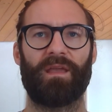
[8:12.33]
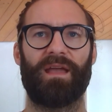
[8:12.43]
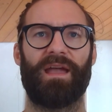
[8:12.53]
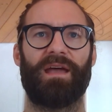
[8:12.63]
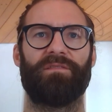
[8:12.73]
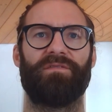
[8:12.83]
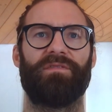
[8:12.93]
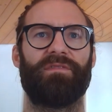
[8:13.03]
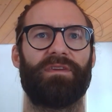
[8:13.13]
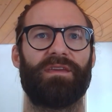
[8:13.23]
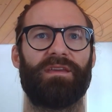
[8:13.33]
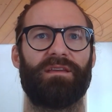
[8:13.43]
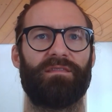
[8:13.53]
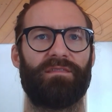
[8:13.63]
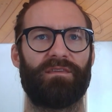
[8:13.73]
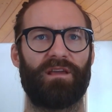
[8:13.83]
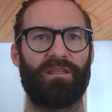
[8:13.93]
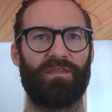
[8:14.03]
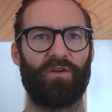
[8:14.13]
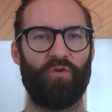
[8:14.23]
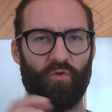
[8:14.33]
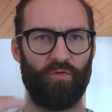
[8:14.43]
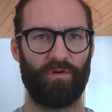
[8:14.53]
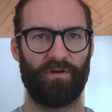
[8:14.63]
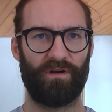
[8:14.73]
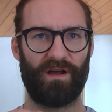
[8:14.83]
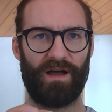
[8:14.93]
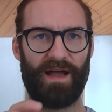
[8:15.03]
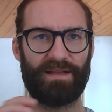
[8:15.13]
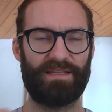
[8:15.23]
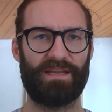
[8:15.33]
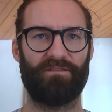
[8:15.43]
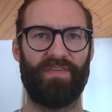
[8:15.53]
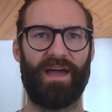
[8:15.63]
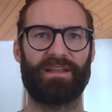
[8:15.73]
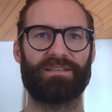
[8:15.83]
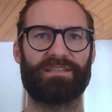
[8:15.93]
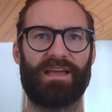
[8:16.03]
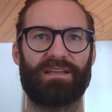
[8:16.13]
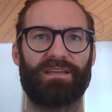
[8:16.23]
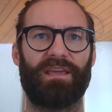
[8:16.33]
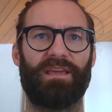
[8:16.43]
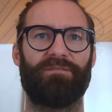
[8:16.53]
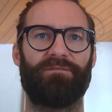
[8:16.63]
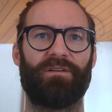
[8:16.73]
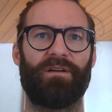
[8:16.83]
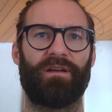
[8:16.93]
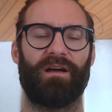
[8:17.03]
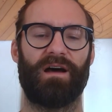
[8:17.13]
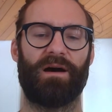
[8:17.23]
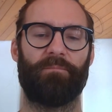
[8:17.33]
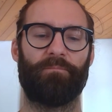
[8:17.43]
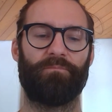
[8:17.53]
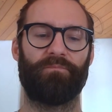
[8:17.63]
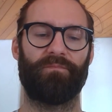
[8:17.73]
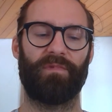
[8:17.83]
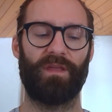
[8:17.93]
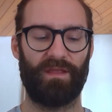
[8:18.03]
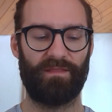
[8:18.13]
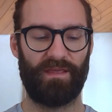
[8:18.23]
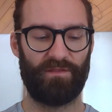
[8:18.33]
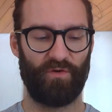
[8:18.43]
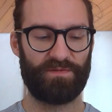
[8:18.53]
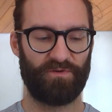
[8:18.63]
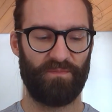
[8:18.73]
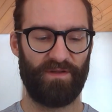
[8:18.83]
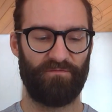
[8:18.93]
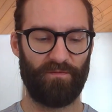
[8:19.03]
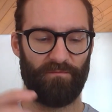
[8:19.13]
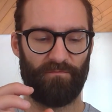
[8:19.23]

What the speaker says: And the core idea of that is that if in the respiratory